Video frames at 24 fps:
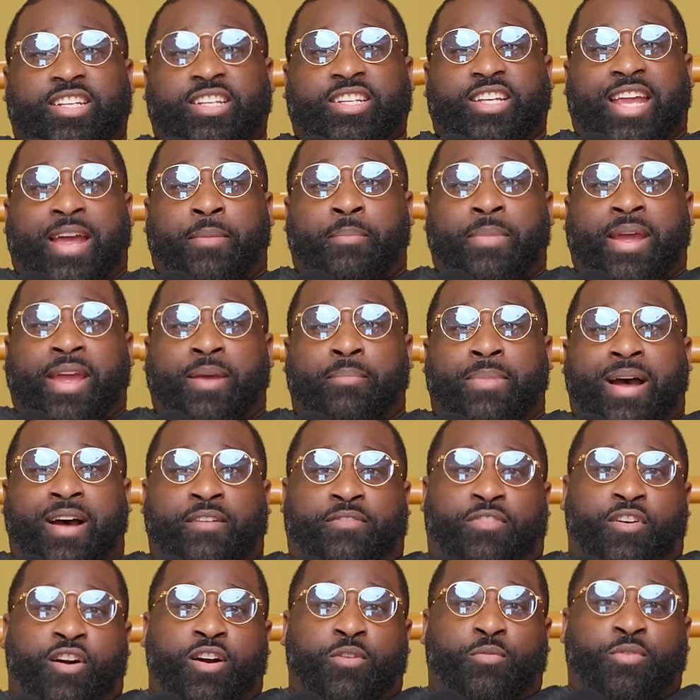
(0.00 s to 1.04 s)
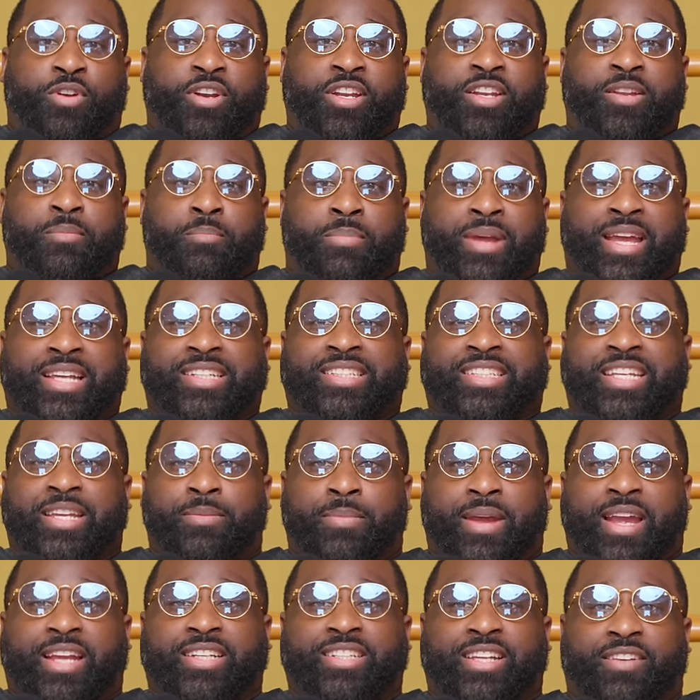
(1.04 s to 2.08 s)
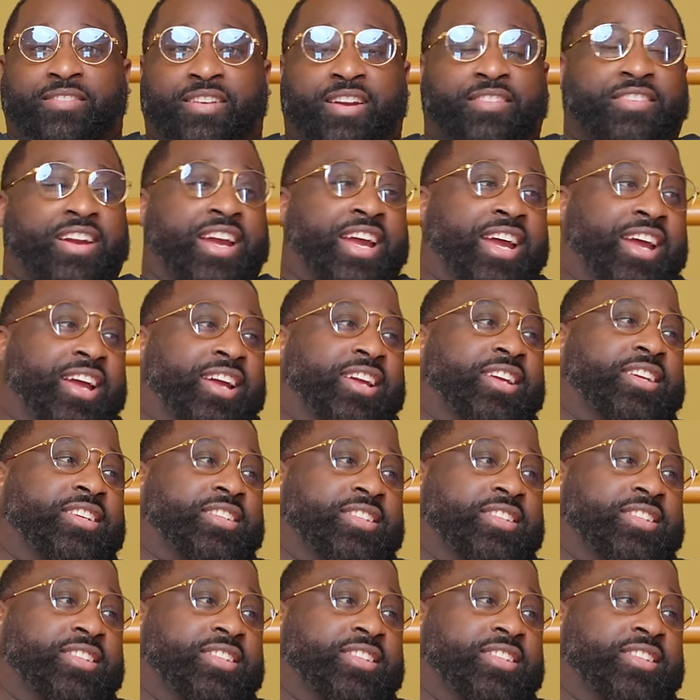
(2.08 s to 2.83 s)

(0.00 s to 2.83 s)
That man by far one of the best teammates I've ever had.